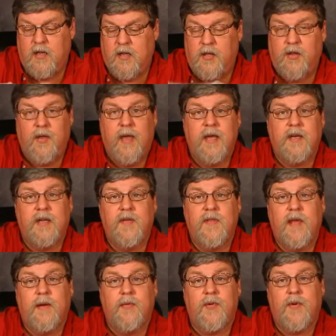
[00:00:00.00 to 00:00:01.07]
You can't do
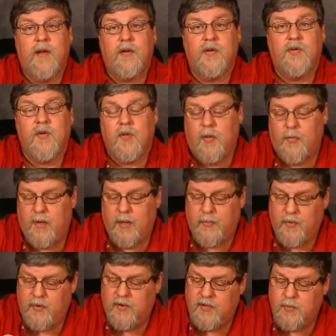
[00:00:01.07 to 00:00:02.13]
that with regular toilet
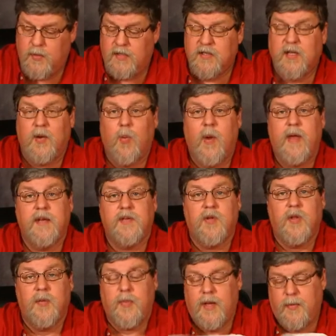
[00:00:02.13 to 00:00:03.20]
paper, especially wet
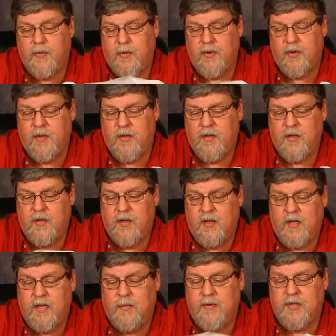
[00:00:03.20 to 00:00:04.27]
toilet paper.
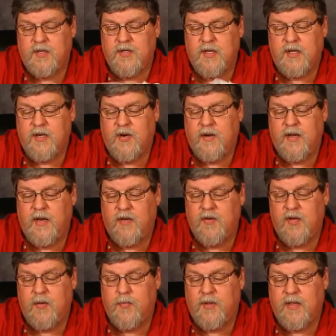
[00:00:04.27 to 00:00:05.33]
It would disintegrate on
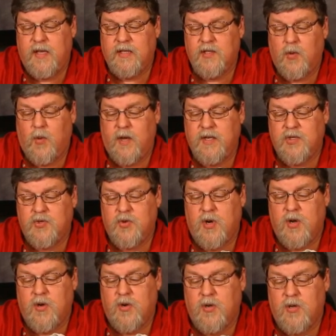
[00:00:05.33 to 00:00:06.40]
you, but that's quite
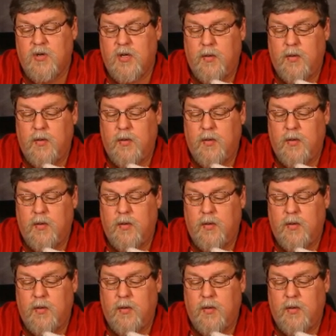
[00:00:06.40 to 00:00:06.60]
strong.